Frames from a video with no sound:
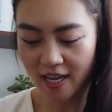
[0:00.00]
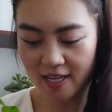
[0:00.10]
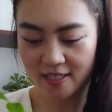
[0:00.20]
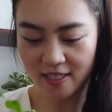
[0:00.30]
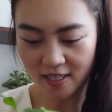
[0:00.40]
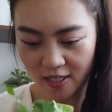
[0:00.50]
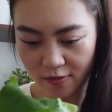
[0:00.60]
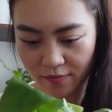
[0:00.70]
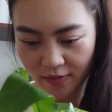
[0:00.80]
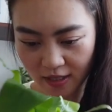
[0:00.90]
And
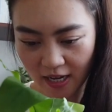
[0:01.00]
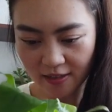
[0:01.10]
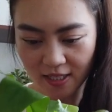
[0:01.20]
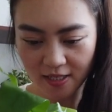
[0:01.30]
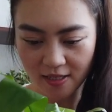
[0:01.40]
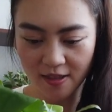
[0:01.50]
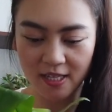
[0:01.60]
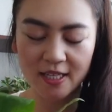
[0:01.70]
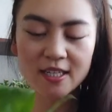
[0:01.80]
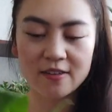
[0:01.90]
I was also
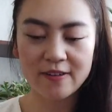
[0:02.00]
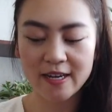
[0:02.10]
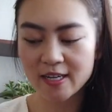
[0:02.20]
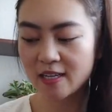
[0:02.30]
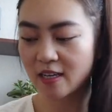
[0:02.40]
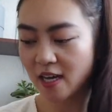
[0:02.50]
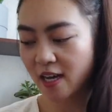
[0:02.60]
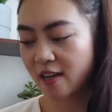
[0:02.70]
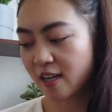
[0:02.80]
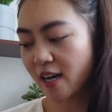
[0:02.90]
thinking if I
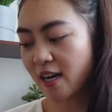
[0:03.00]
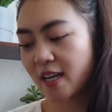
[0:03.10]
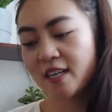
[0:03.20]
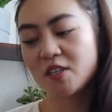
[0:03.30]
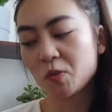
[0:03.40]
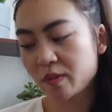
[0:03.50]
got any